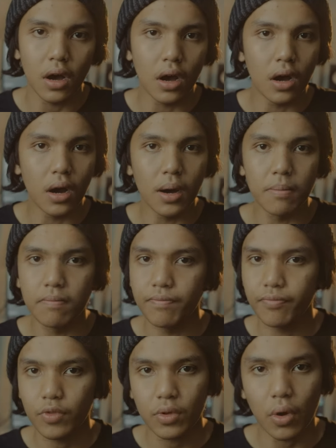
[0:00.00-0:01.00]

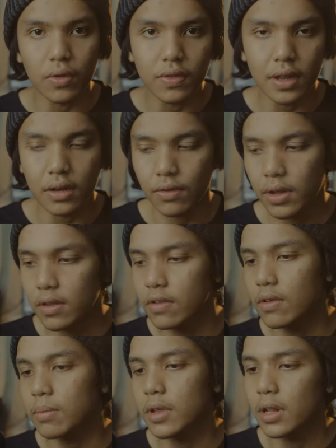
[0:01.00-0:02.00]
content
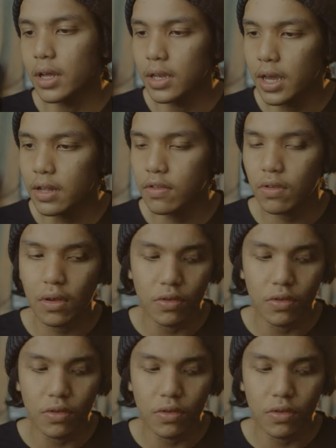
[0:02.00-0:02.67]
creators, something like that.